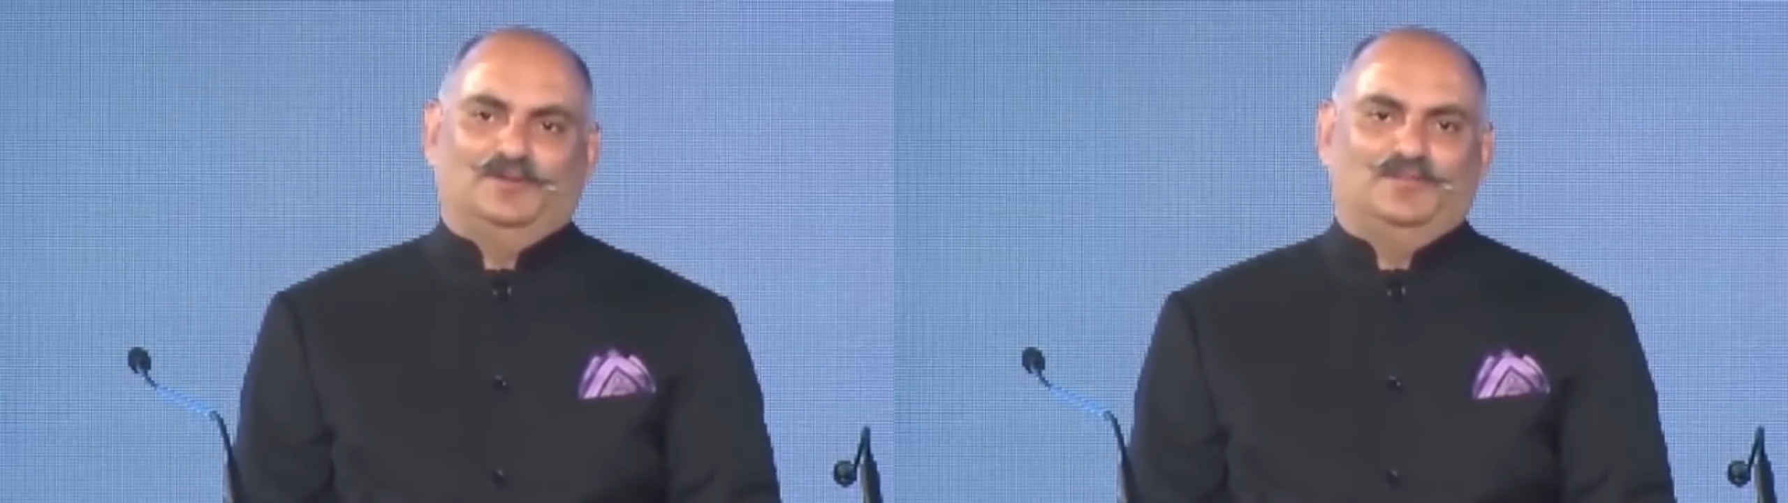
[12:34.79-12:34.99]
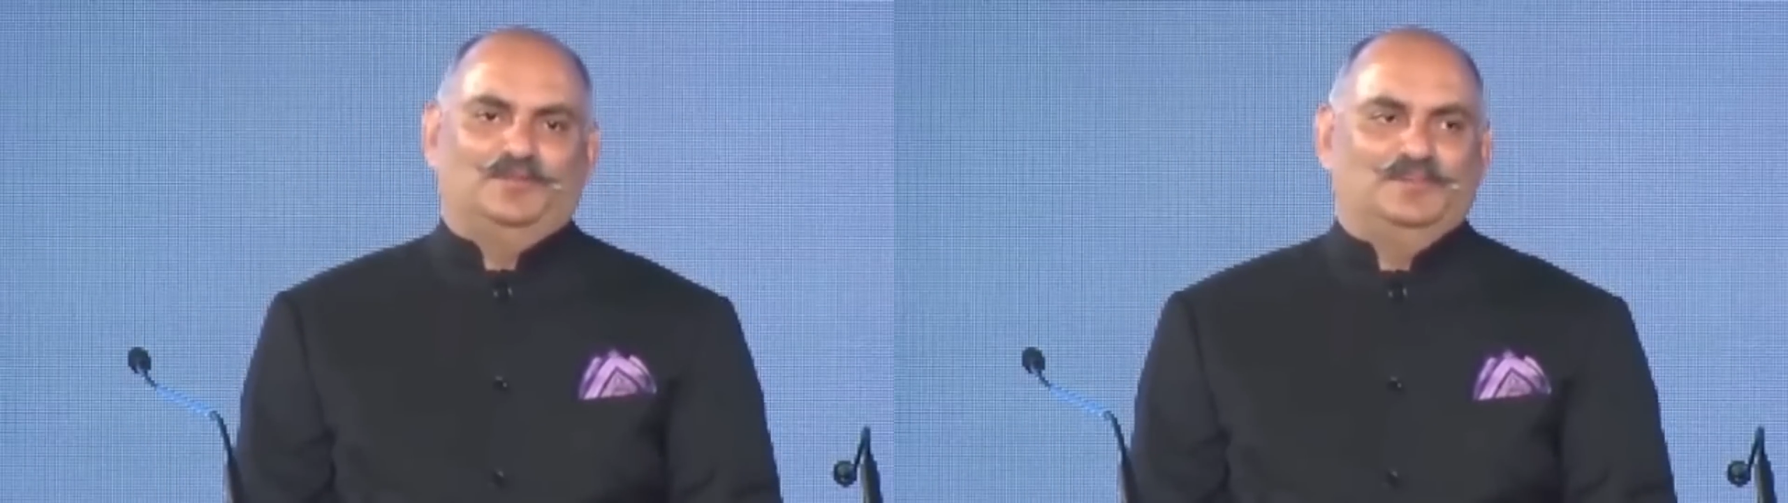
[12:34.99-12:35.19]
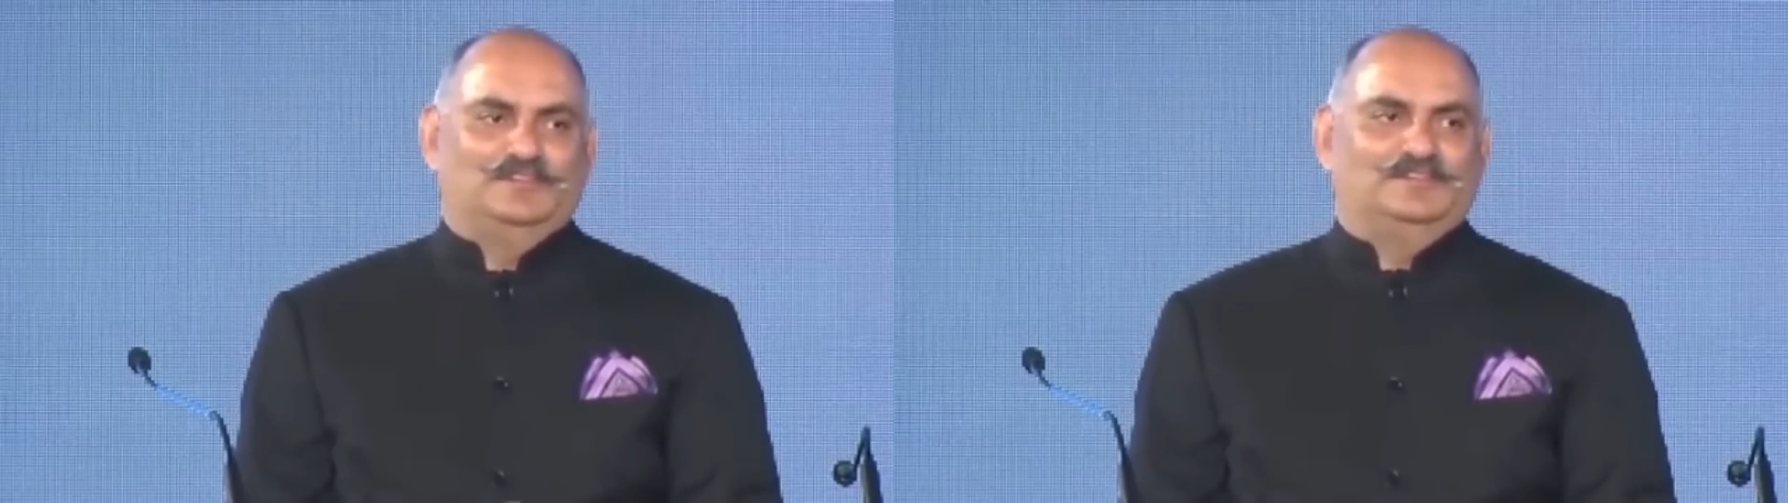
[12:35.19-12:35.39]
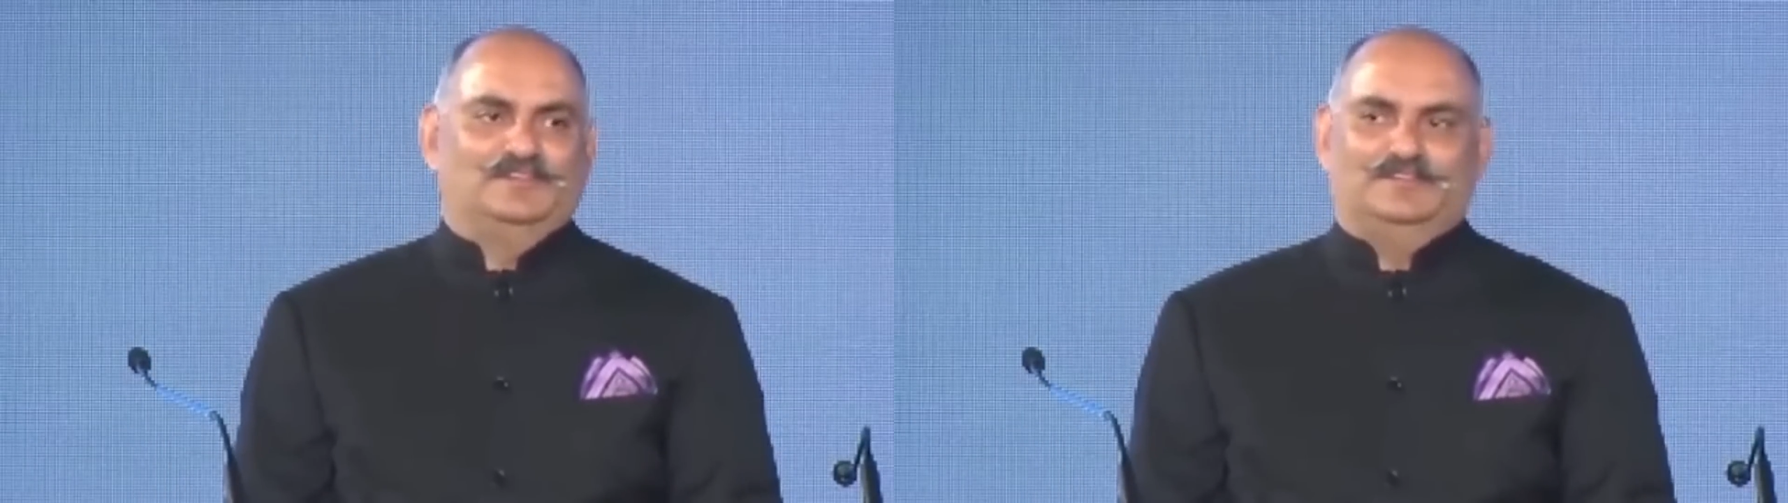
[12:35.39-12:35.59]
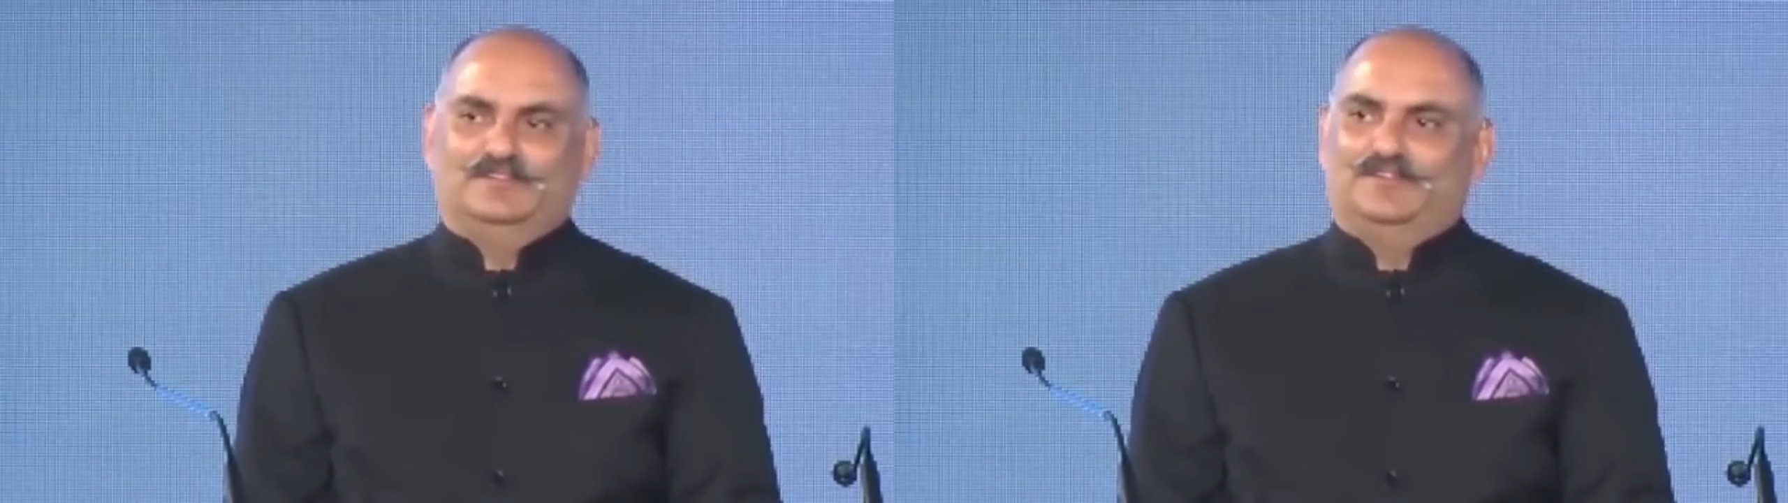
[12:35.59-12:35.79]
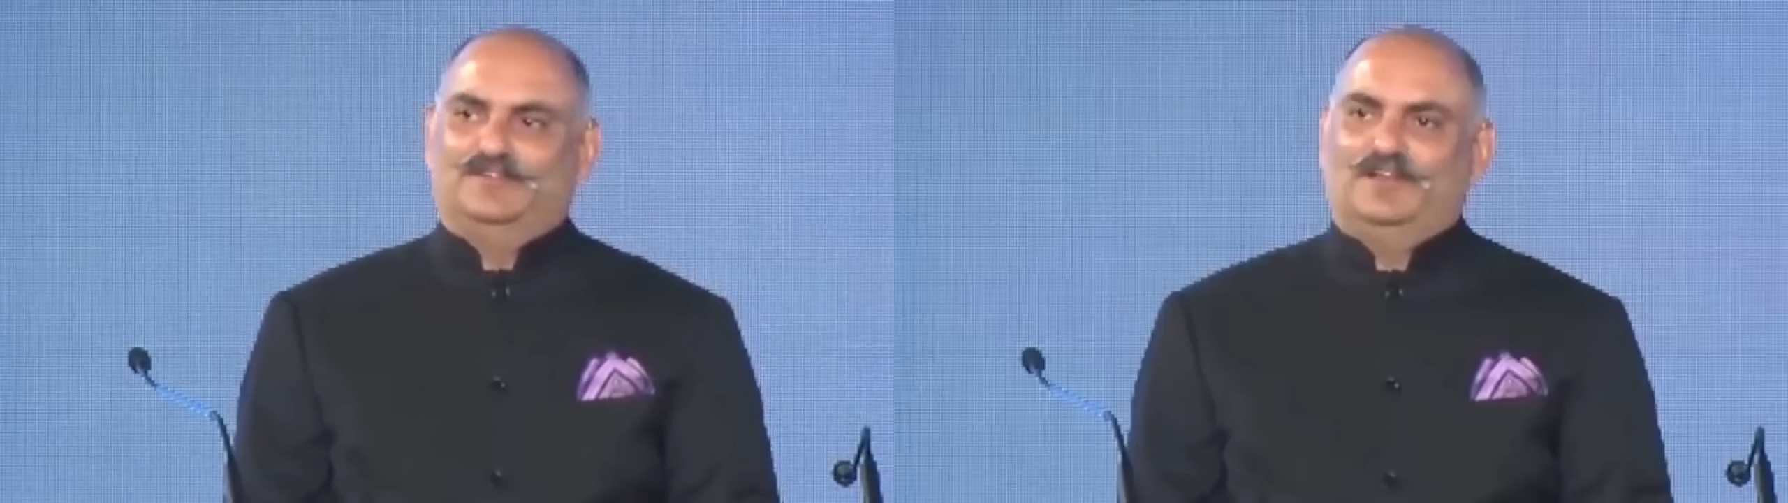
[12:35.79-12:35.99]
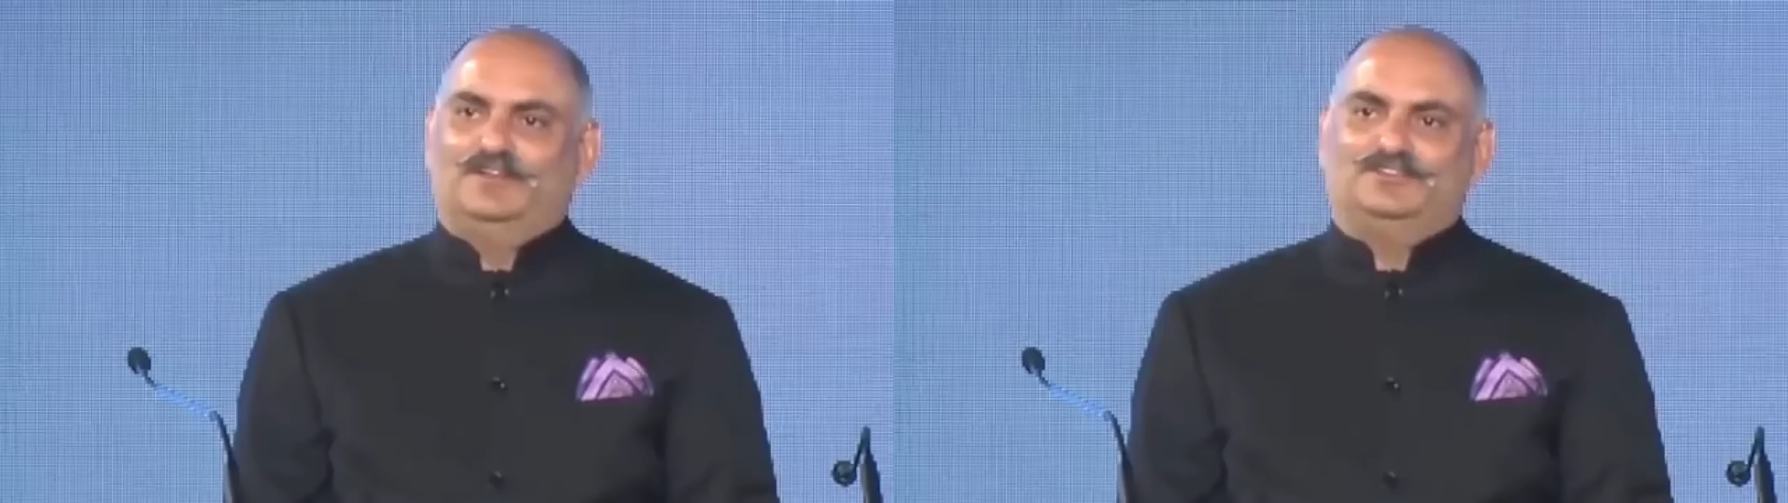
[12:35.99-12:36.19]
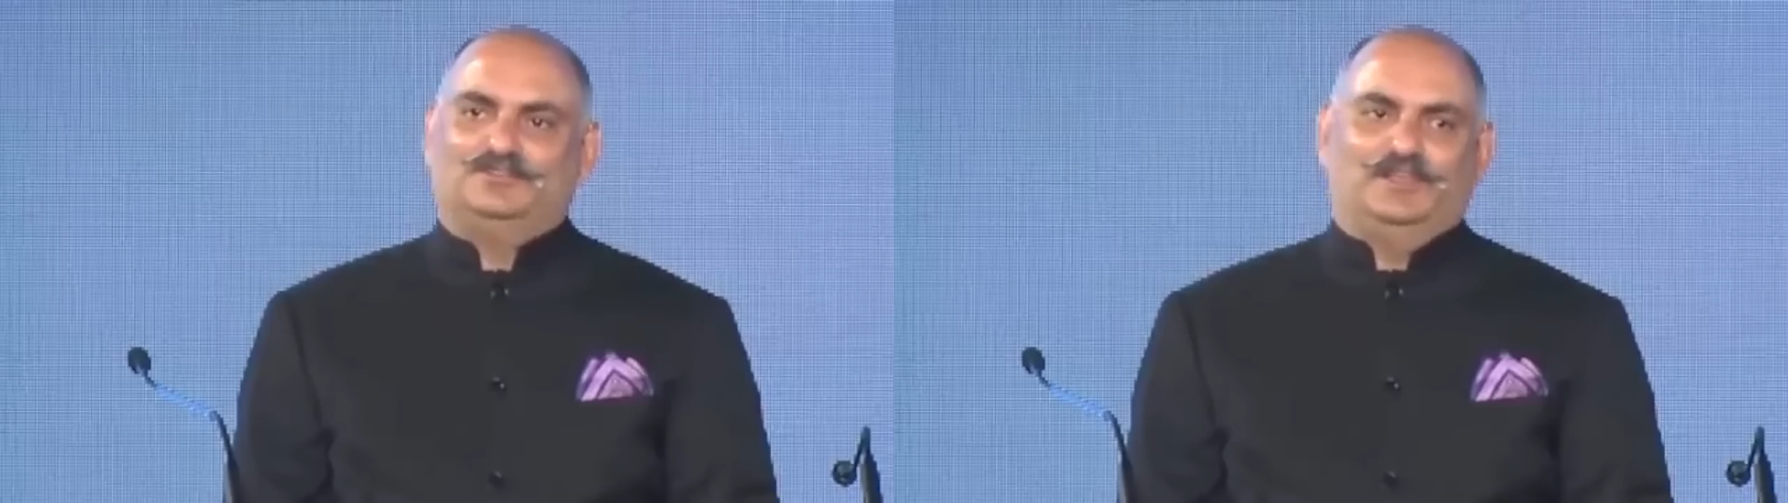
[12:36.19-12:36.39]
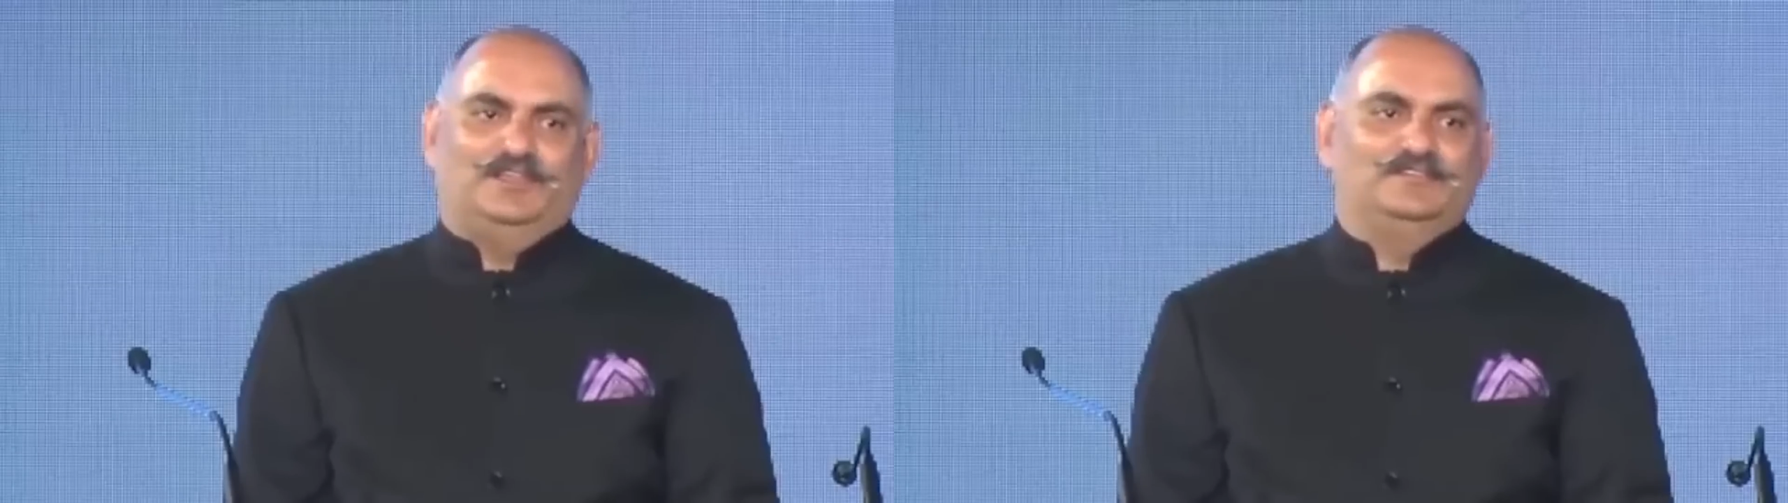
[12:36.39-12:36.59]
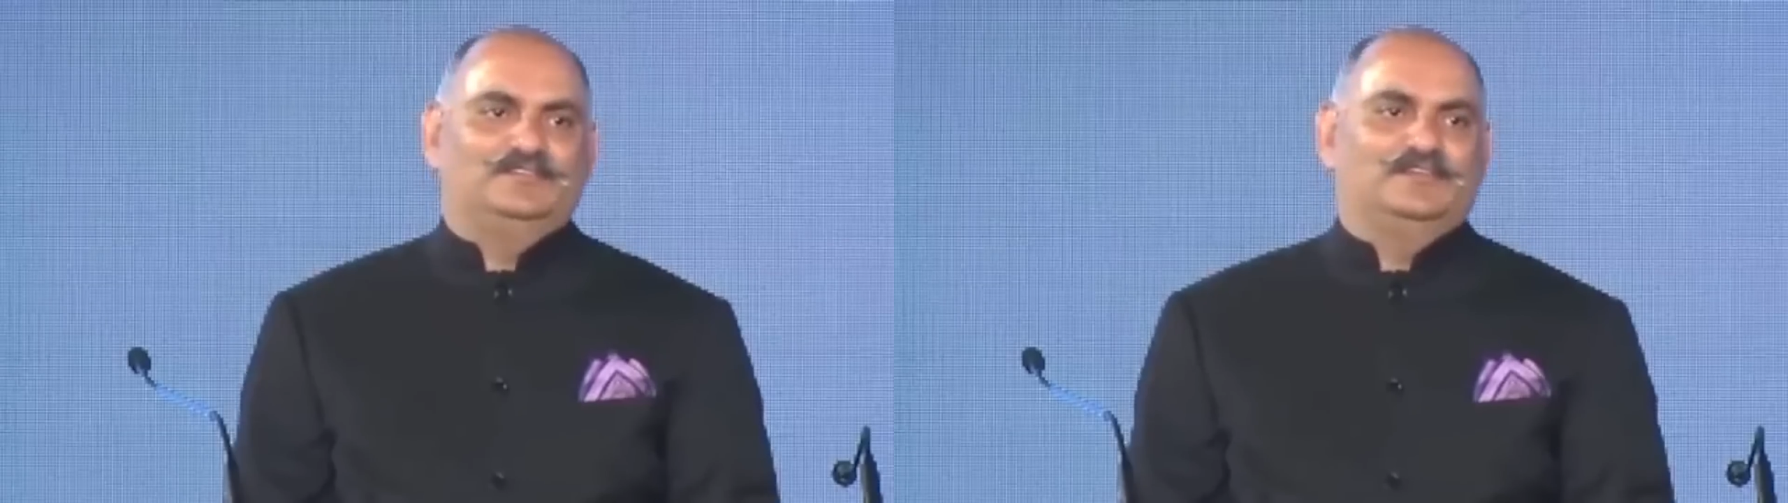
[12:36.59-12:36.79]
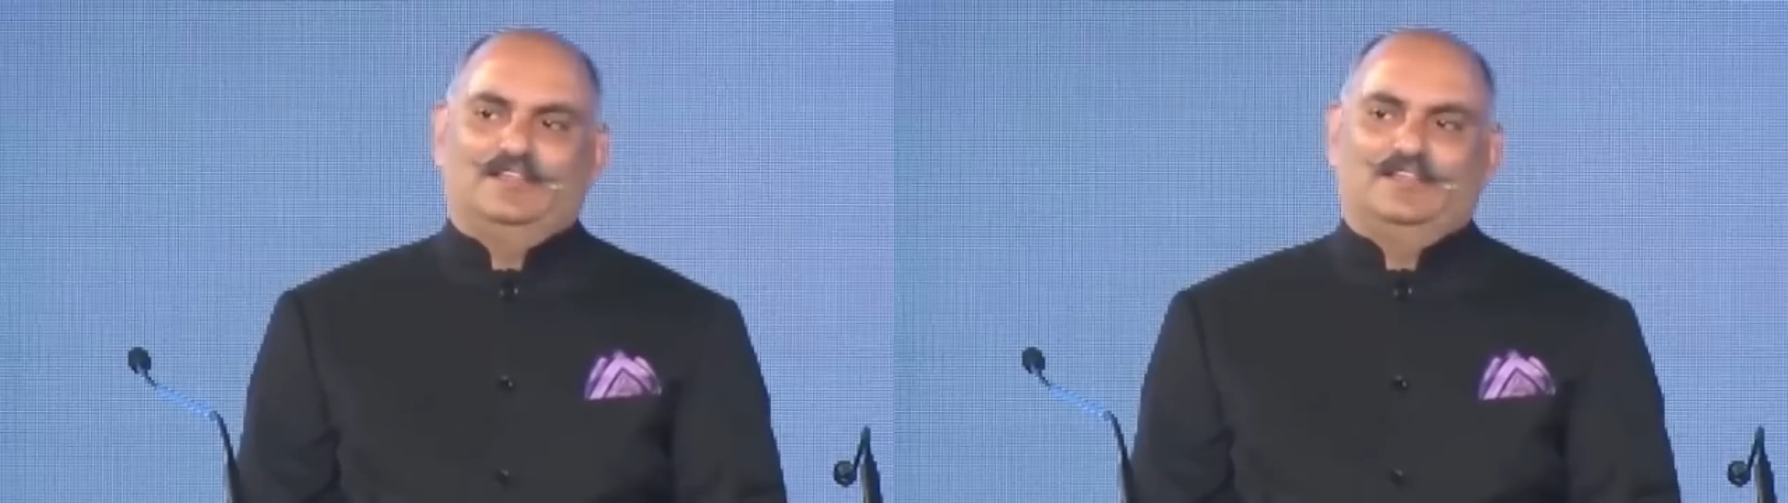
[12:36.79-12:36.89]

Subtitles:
of different businesses and different industries.